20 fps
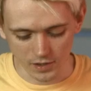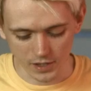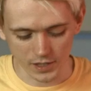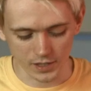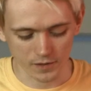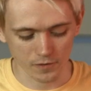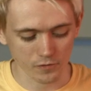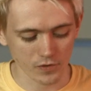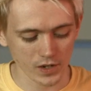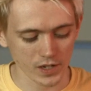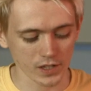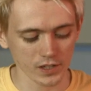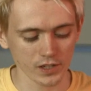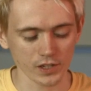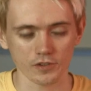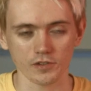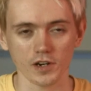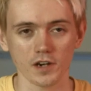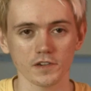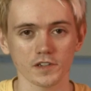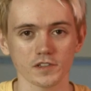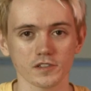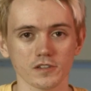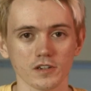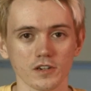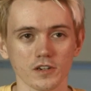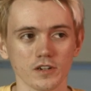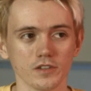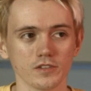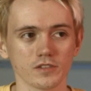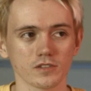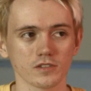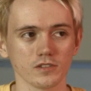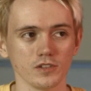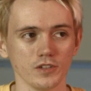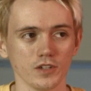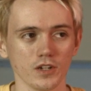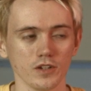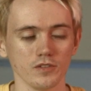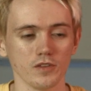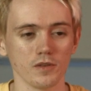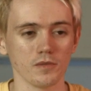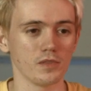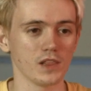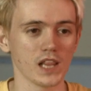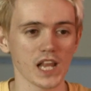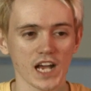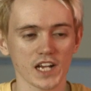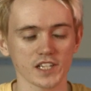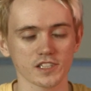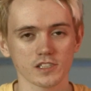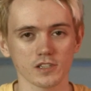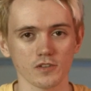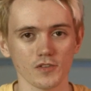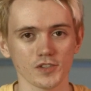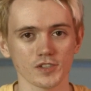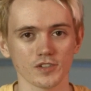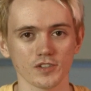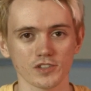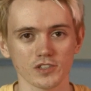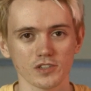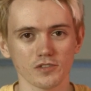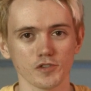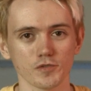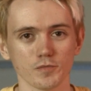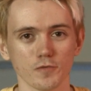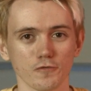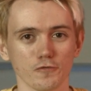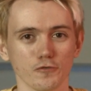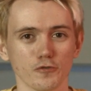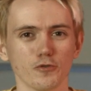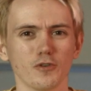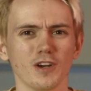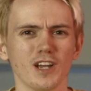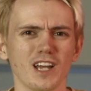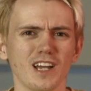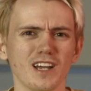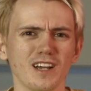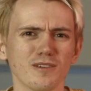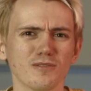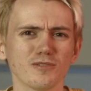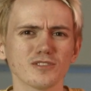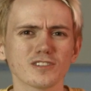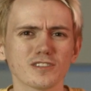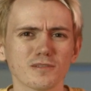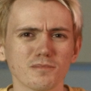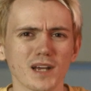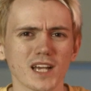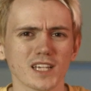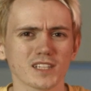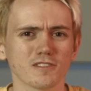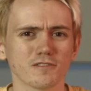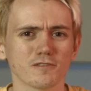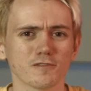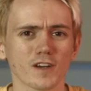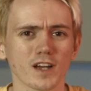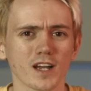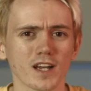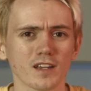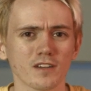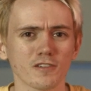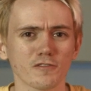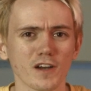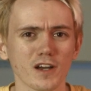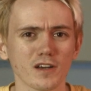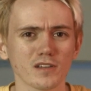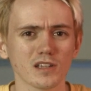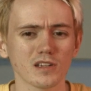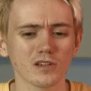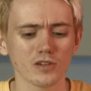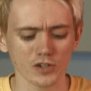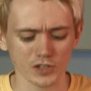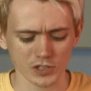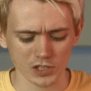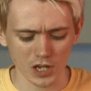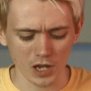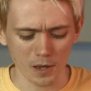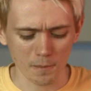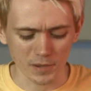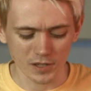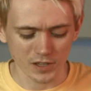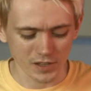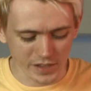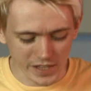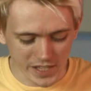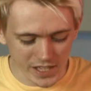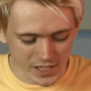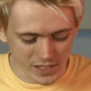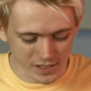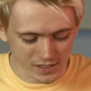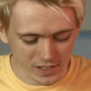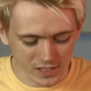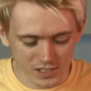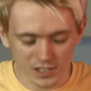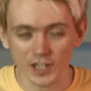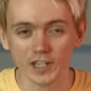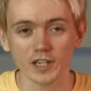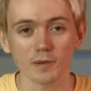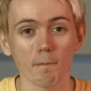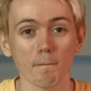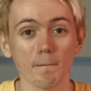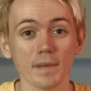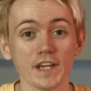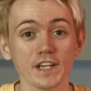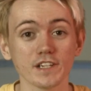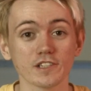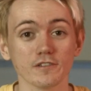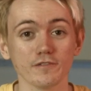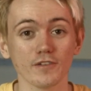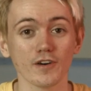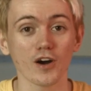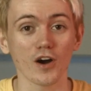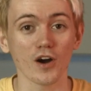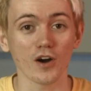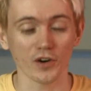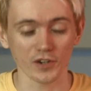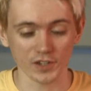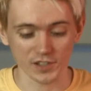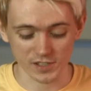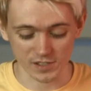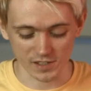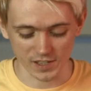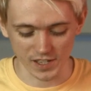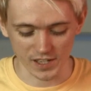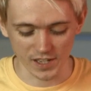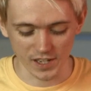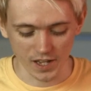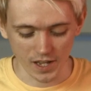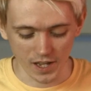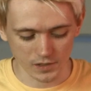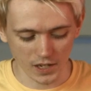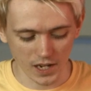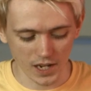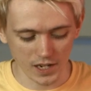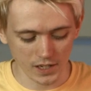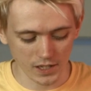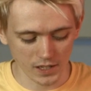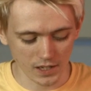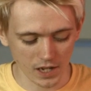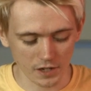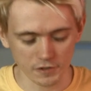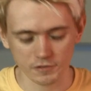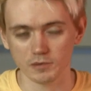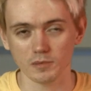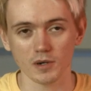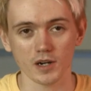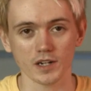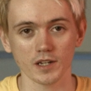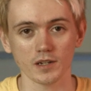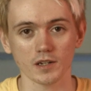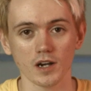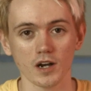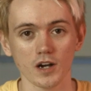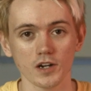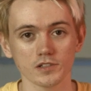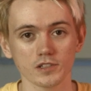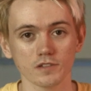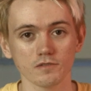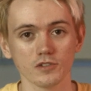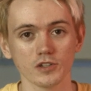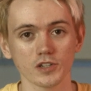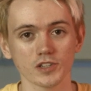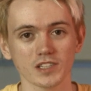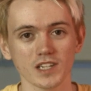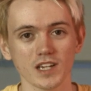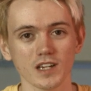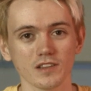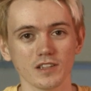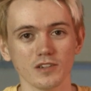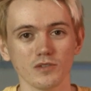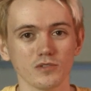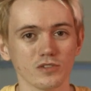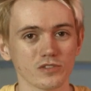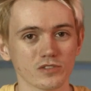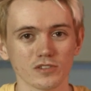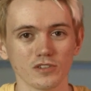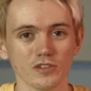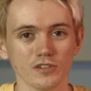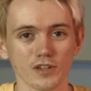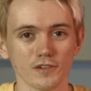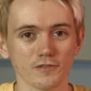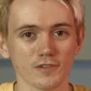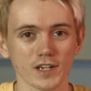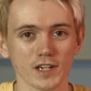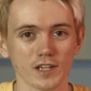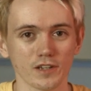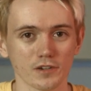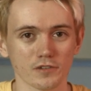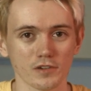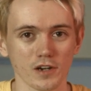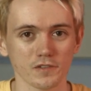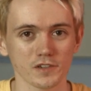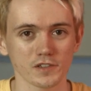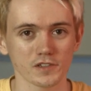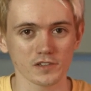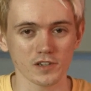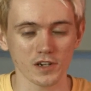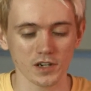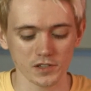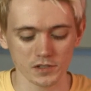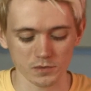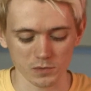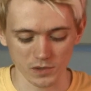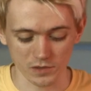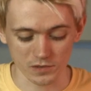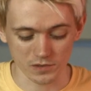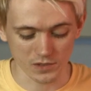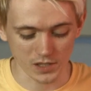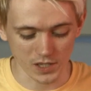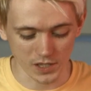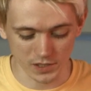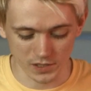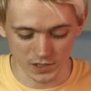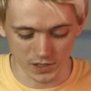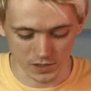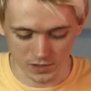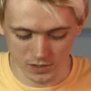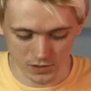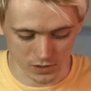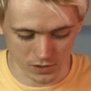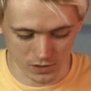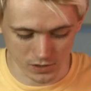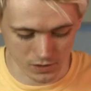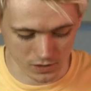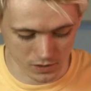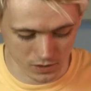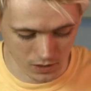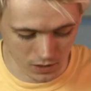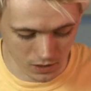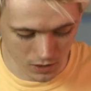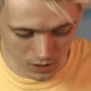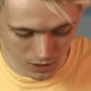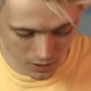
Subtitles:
Like regular graphics cards, you know, the last series and the series before, wasn't a massive fan of how they looked, but these, it's like a piece of art, honestly. Any aftermarket cards I've looked at, they all just look like regular graphics cards, whereas this is just